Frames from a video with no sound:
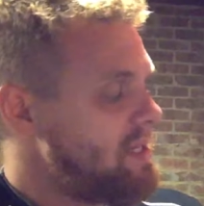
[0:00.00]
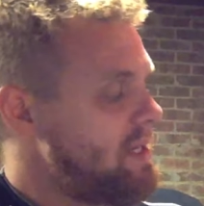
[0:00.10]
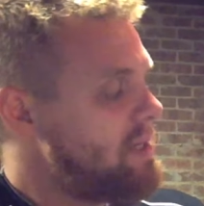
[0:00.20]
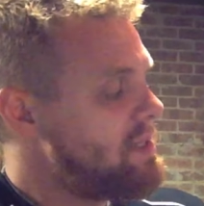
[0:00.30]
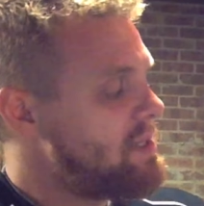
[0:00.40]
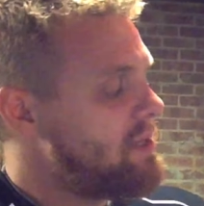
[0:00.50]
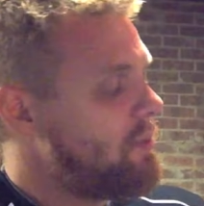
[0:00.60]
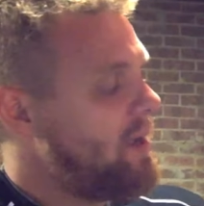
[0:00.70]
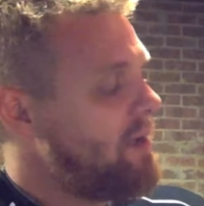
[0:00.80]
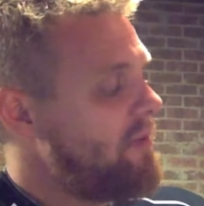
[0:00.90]
is that
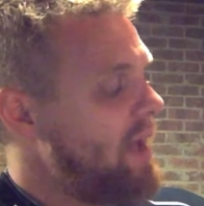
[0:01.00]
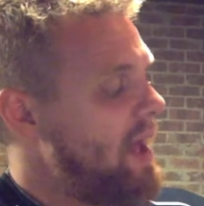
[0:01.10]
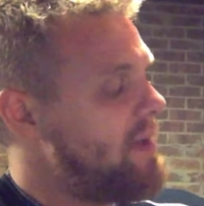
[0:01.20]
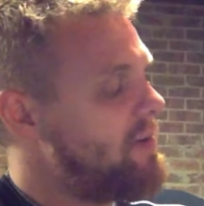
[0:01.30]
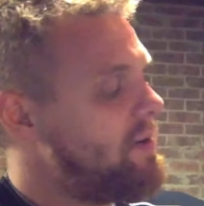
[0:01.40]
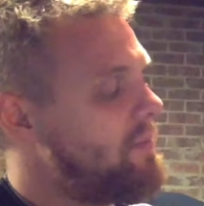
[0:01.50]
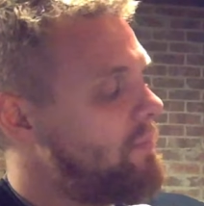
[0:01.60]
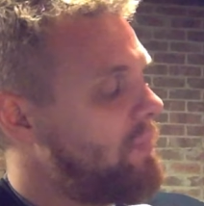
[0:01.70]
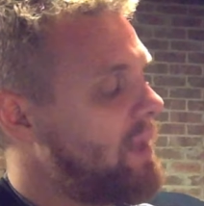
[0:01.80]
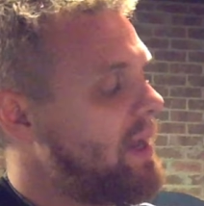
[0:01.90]
we have had
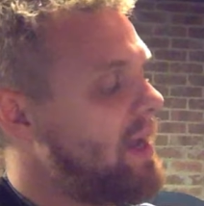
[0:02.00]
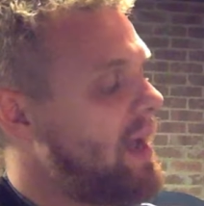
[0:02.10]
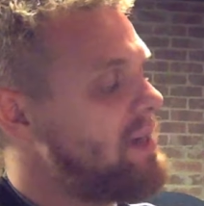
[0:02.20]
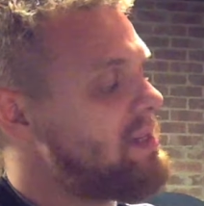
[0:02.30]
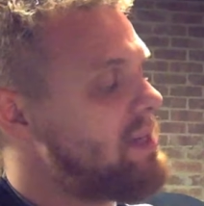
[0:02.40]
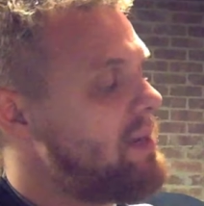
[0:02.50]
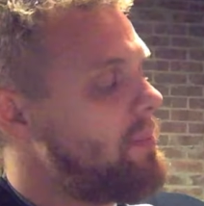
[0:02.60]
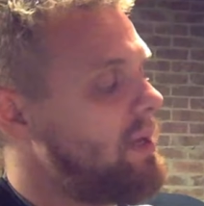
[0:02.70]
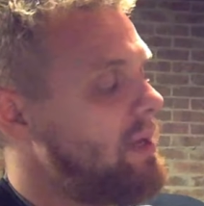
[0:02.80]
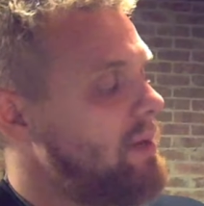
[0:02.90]
an
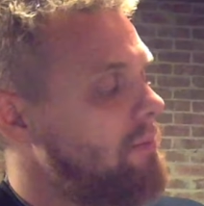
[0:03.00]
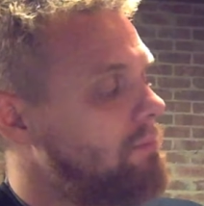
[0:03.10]
ATP